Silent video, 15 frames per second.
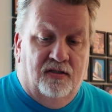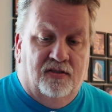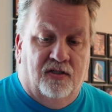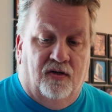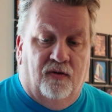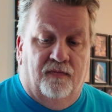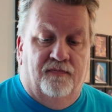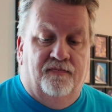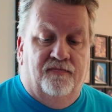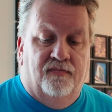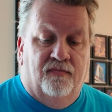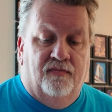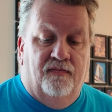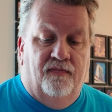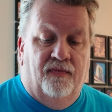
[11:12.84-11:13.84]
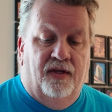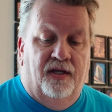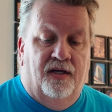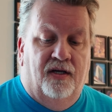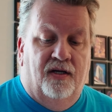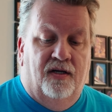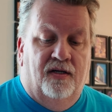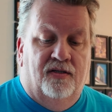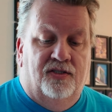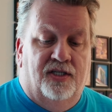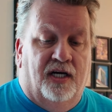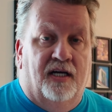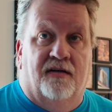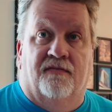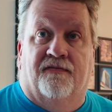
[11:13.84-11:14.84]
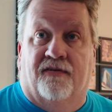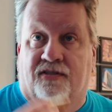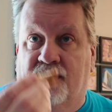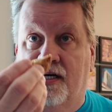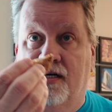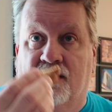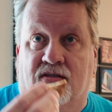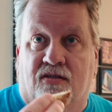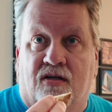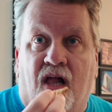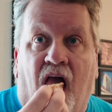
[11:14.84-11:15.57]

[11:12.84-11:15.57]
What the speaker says: So, chicken for science.